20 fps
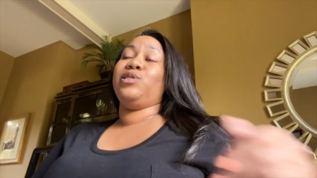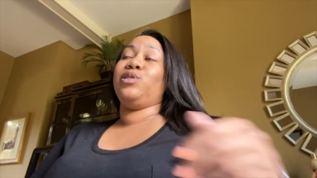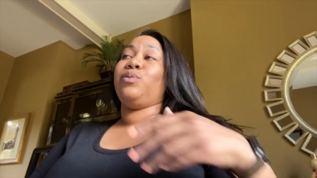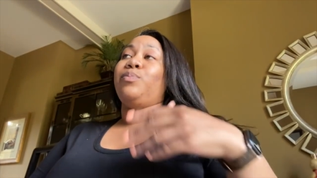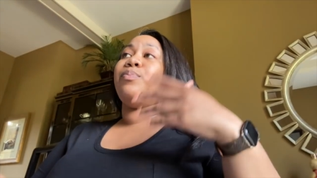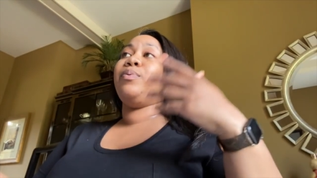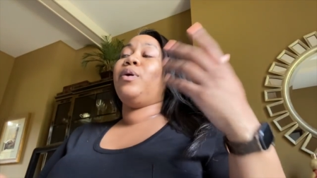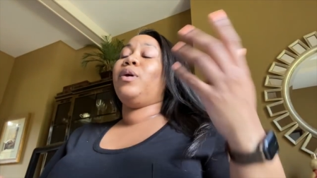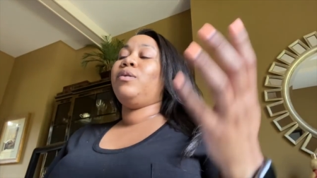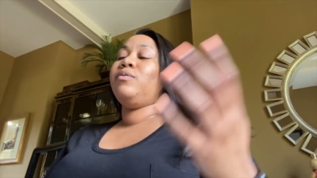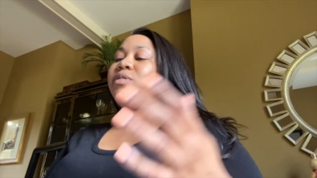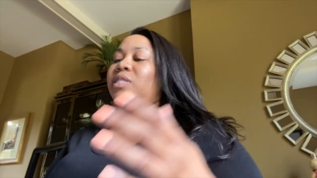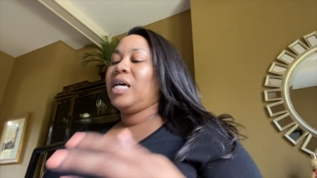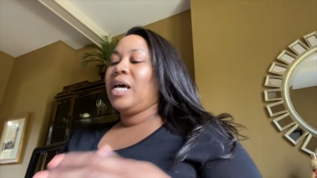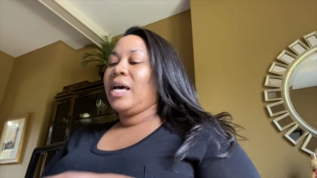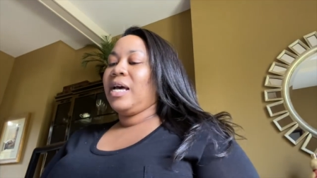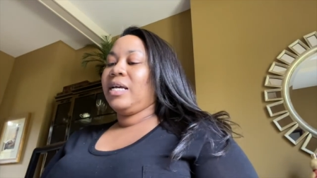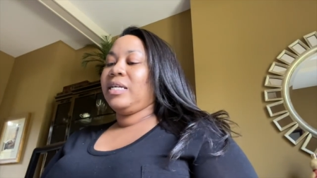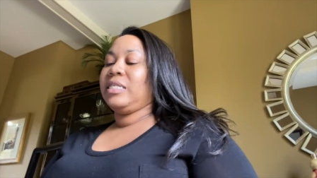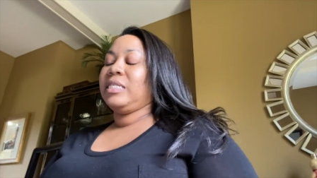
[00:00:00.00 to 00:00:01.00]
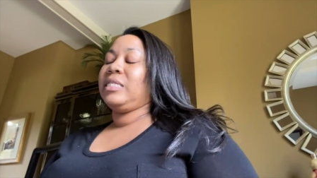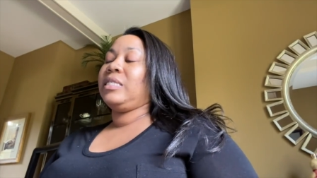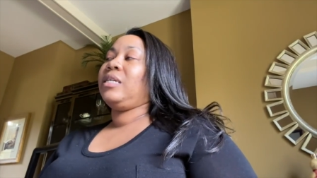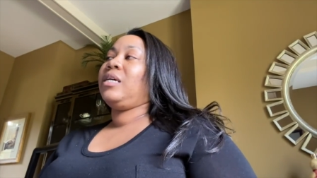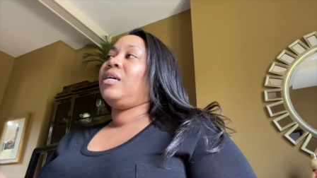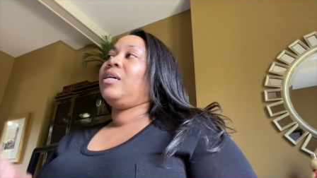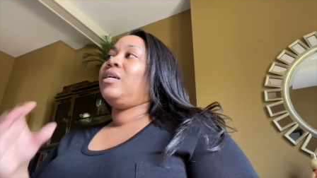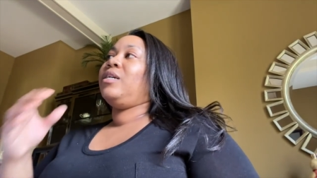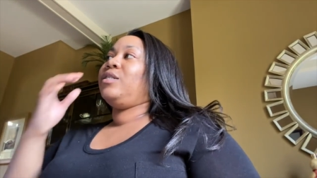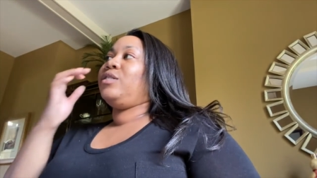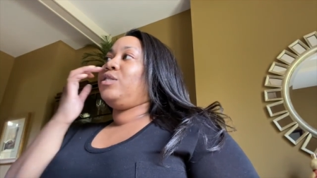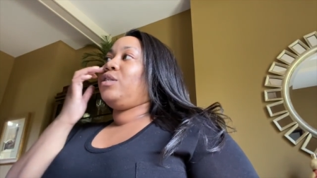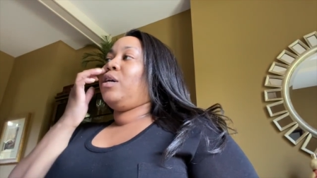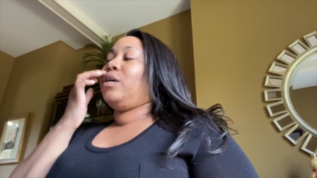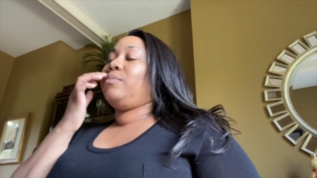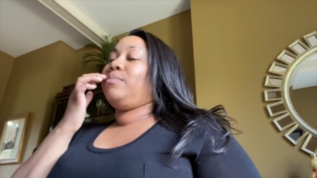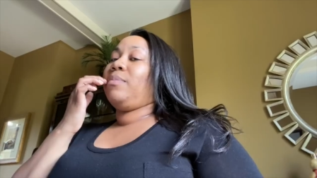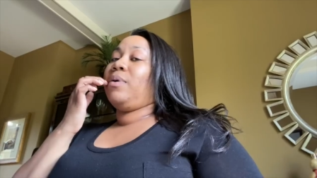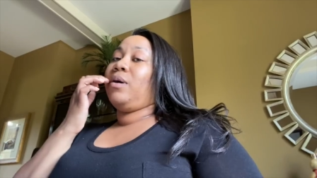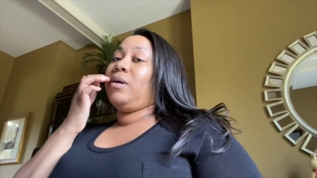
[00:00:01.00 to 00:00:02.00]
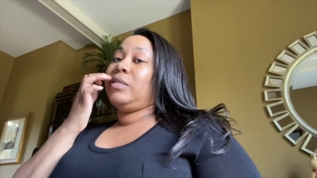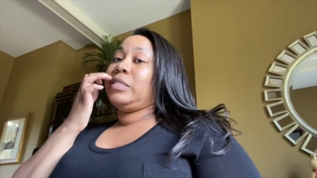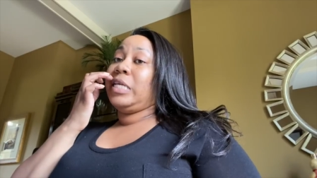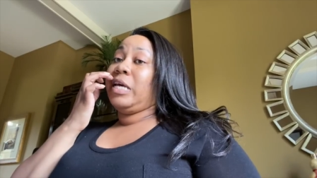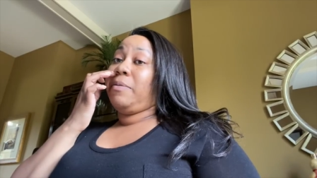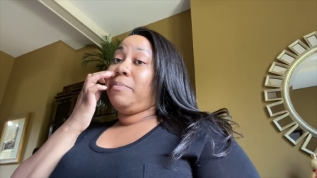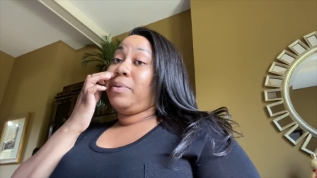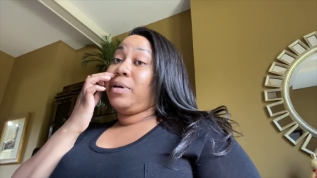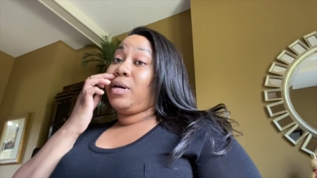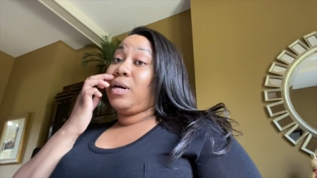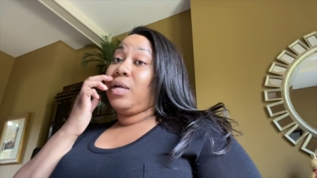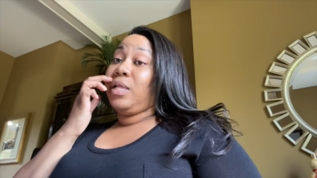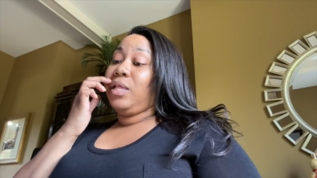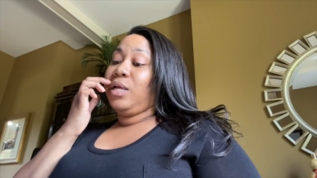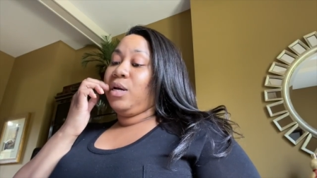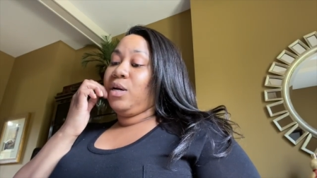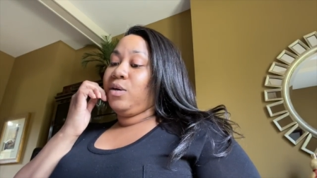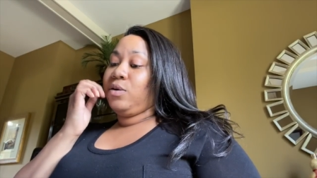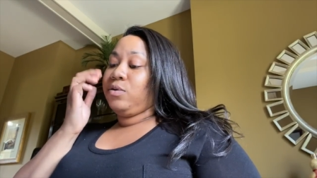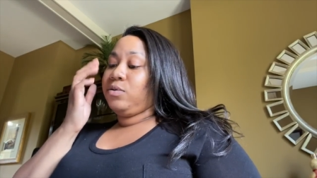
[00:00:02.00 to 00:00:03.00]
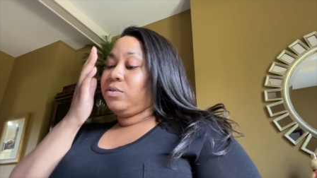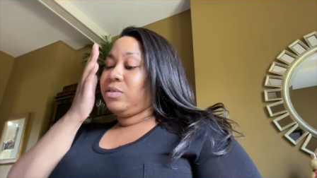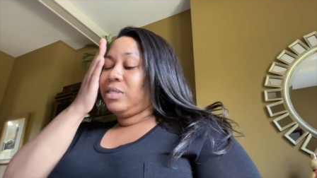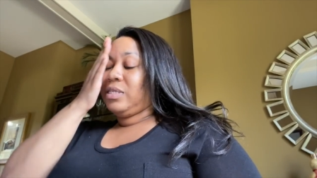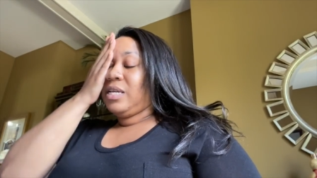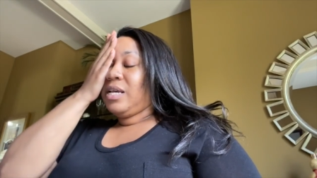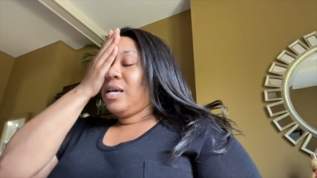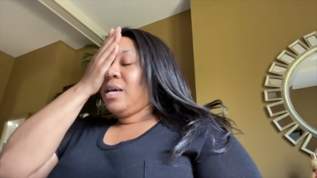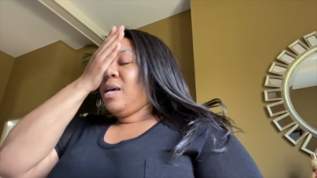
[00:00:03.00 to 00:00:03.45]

of the protests, certain malls have been closed.